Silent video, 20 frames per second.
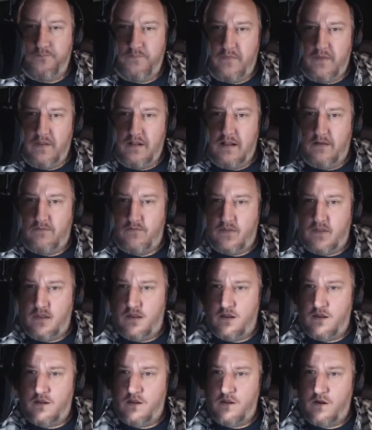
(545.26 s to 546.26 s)

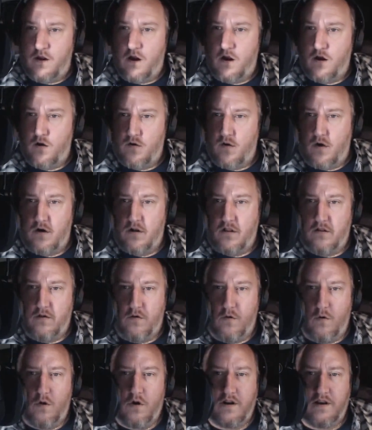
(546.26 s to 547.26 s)
little
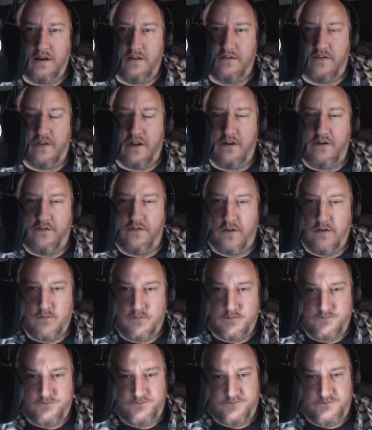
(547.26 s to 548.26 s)
organization.
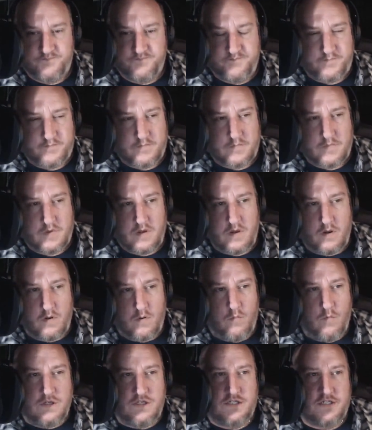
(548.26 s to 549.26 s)

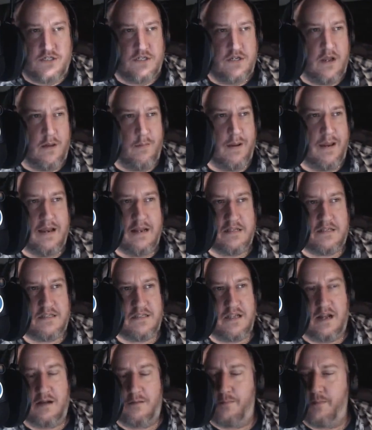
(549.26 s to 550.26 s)
Which I mean, it
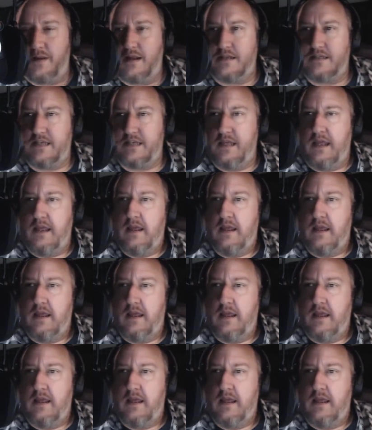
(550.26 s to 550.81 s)
sucked because he